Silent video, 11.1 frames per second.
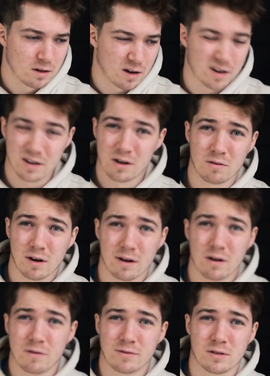I don't know. I don't
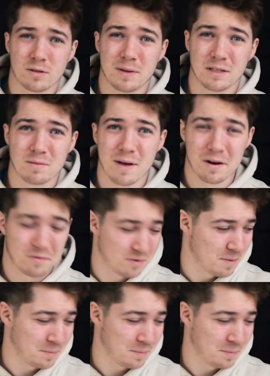know if there's a big demand for my